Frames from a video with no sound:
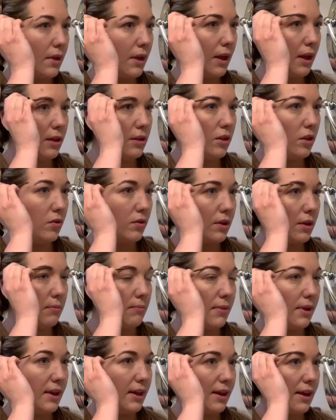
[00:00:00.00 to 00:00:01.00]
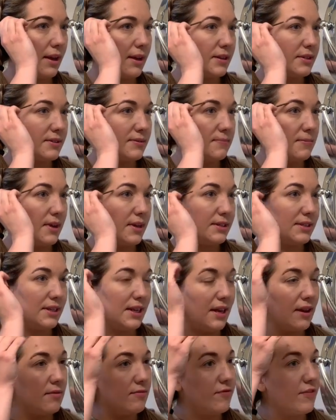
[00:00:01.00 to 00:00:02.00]
And you can be as
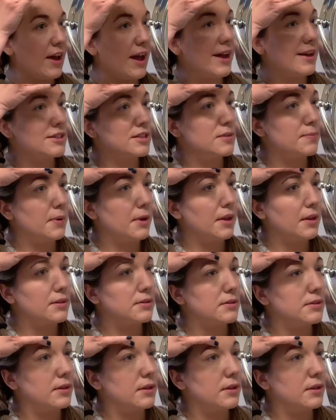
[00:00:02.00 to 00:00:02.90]
messy and fast because